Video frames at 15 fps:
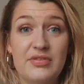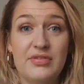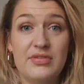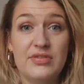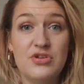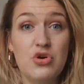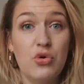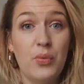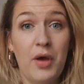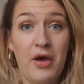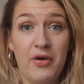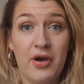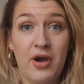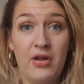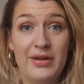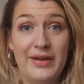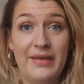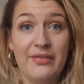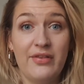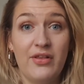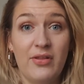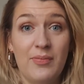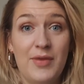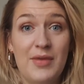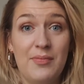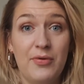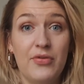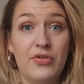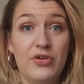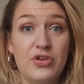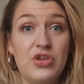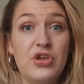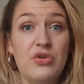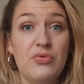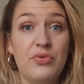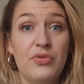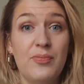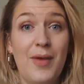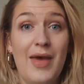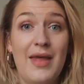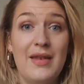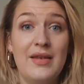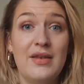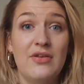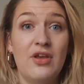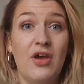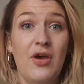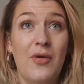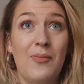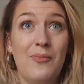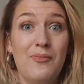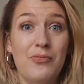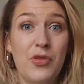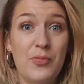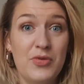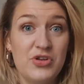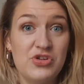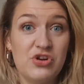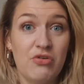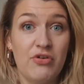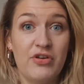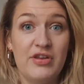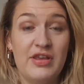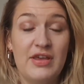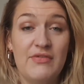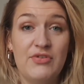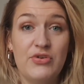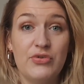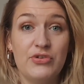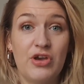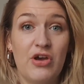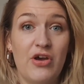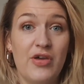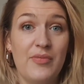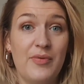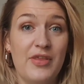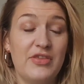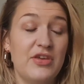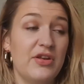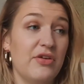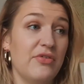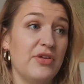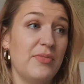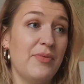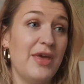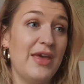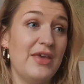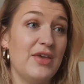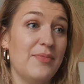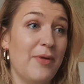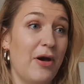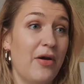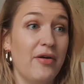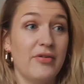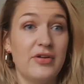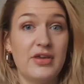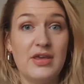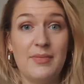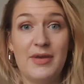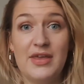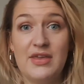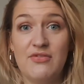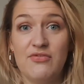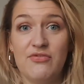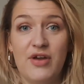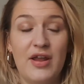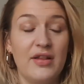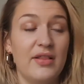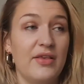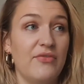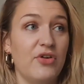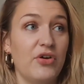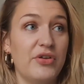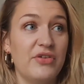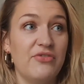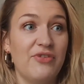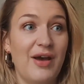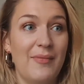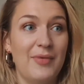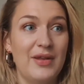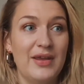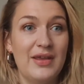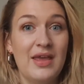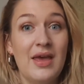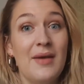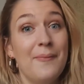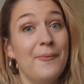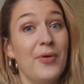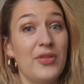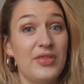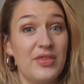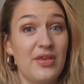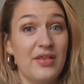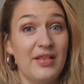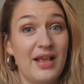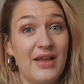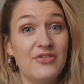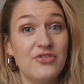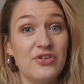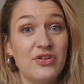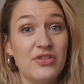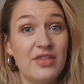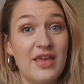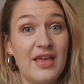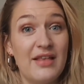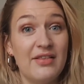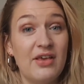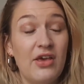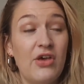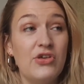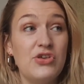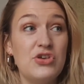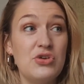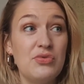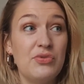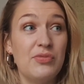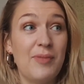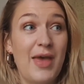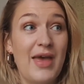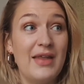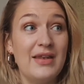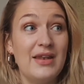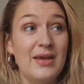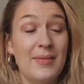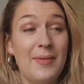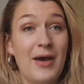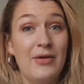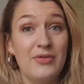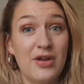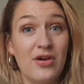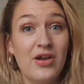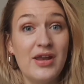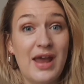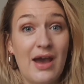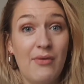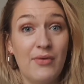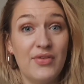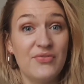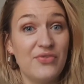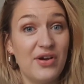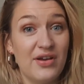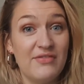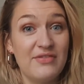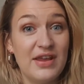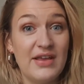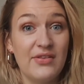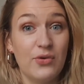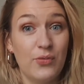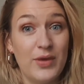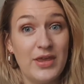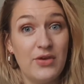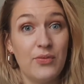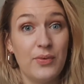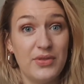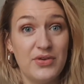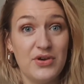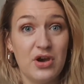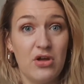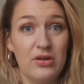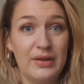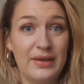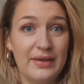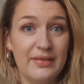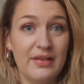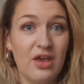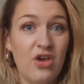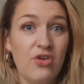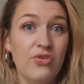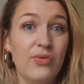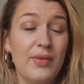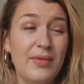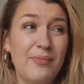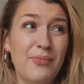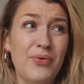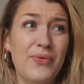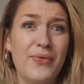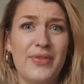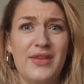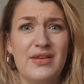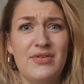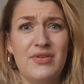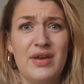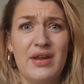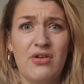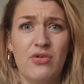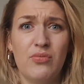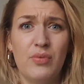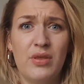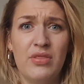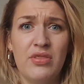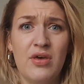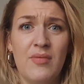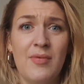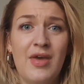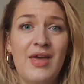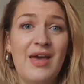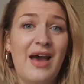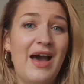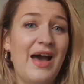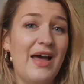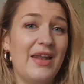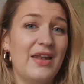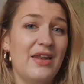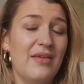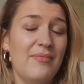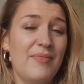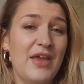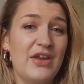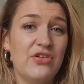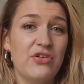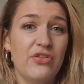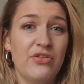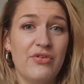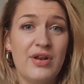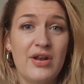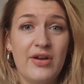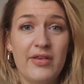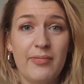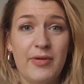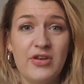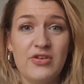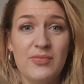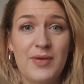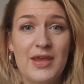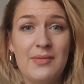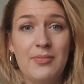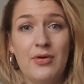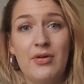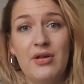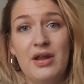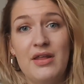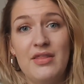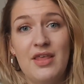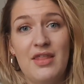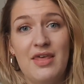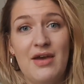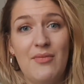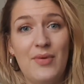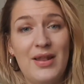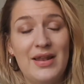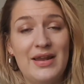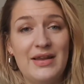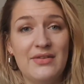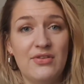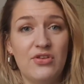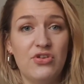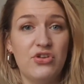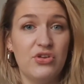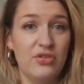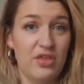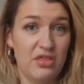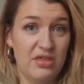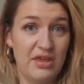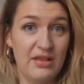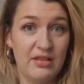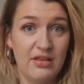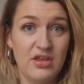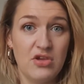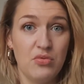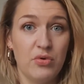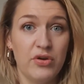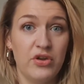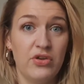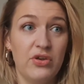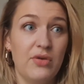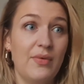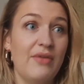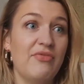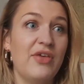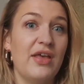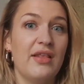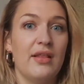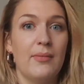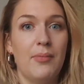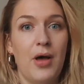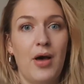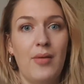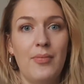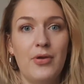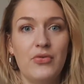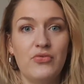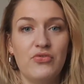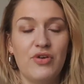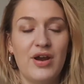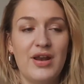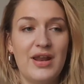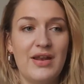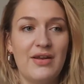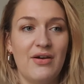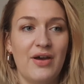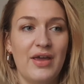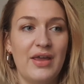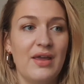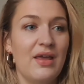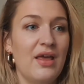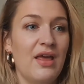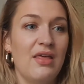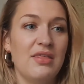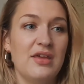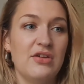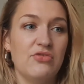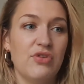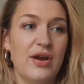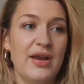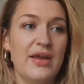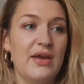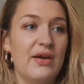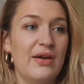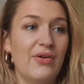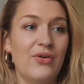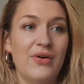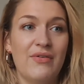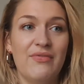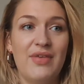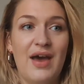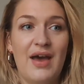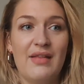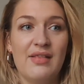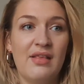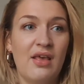Your work colleagues are the people that you spend the majority of your time with. You know, you pick your partner, you pick your friends, you've got your family, but the sad truth is you spend about 9 hours 5 days a week with your colleagues. So it's important that you get on with them and make sure they're a nice bunch of people and that they're willing to do the things that you want to do. If that's the pub on Friday night, then great. Or if that's